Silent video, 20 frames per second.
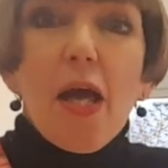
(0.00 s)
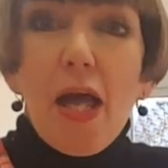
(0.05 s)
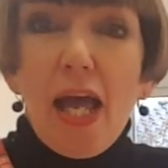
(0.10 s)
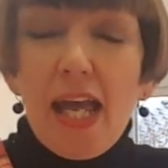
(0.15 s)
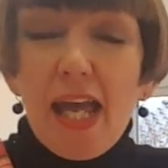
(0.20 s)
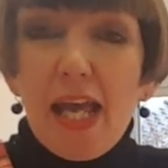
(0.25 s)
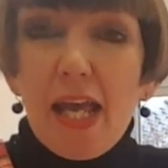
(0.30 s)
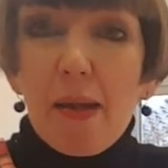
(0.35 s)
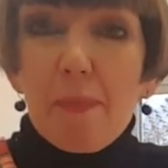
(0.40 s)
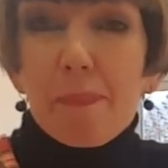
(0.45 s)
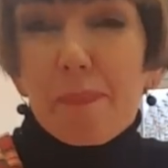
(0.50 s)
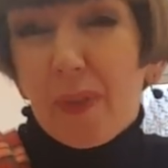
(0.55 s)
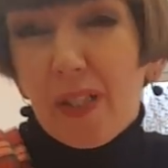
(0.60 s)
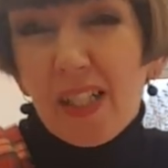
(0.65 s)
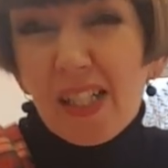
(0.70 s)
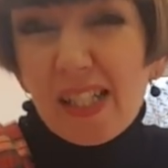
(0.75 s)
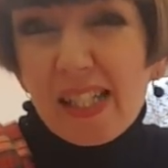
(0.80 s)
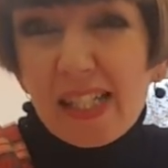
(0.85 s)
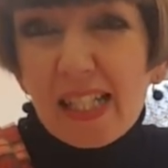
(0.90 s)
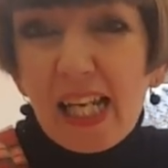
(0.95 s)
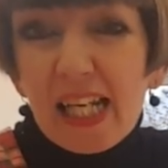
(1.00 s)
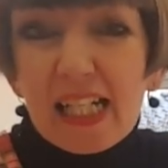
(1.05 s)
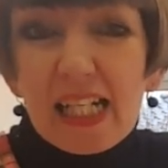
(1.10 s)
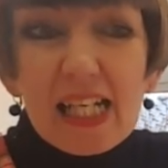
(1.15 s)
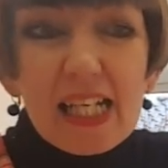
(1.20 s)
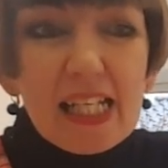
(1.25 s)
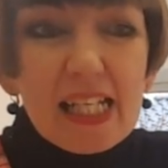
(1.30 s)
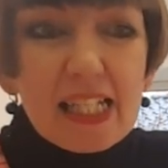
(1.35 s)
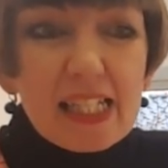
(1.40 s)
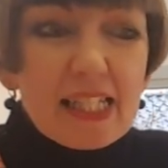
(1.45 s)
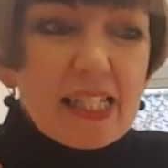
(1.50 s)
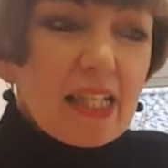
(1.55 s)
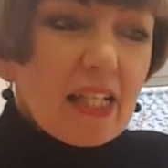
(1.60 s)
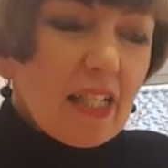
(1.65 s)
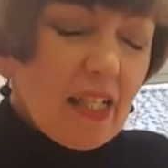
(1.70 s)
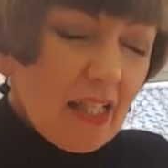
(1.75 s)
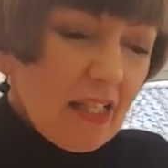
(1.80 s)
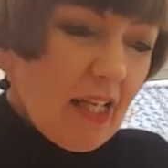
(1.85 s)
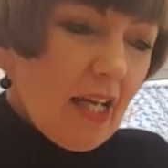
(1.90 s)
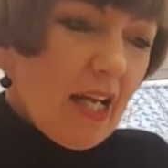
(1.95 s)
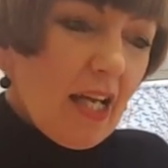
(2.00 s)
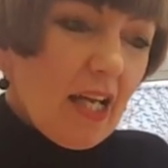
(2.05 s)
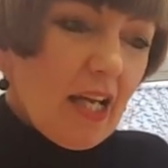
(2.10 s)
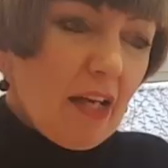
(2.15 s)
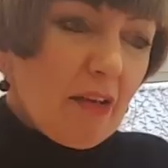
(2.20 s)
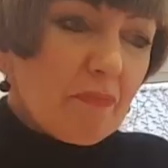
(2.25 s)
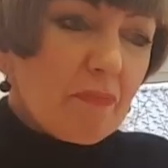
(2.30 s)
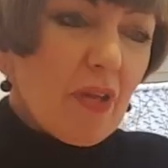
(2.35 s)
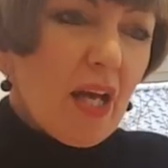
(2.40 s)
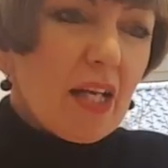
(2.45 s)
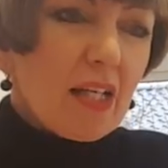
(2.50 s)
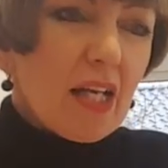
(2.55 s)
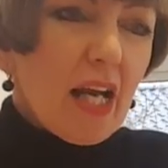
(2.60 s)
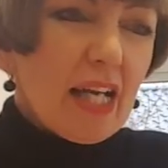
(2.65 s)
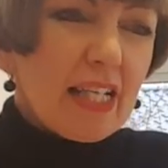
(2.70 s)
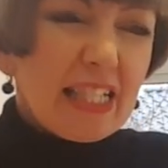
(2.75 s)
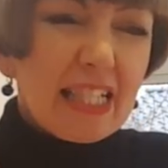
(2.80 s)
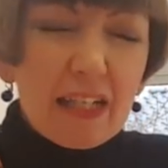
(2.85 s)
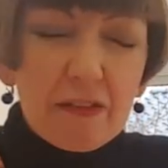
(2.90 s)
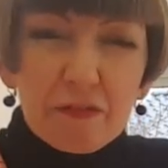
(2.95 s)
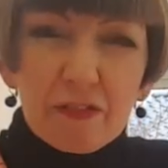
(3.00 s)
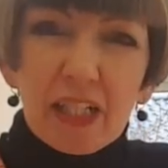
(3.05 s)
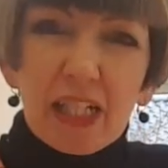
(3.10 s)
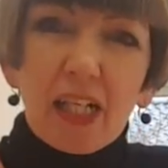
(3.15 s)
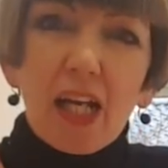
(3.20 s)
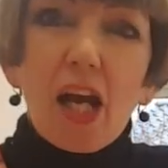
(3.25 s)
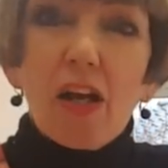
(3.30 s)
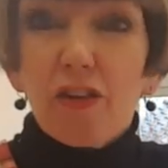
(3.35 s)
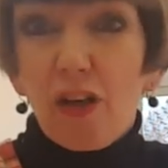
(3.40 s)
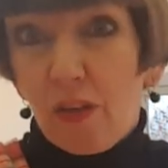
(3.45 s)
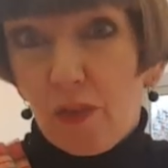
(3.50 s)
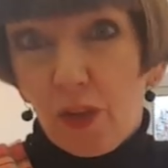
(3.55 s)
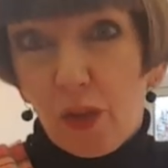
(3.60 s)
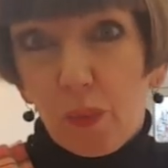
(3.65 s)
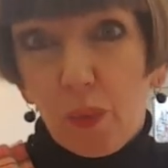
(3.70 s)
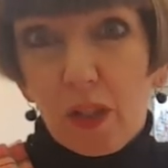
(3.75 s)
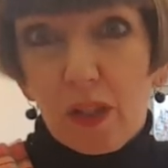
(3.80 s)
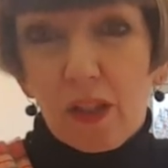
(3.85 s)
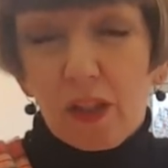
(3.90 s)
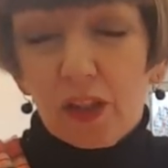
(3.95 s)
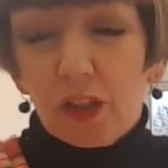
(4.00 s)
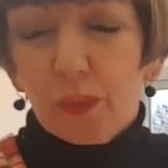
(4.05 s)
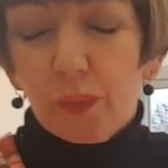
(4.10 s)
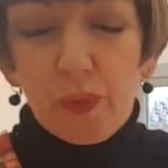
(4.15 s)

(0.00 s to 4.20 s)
Burns Night is an evening around the world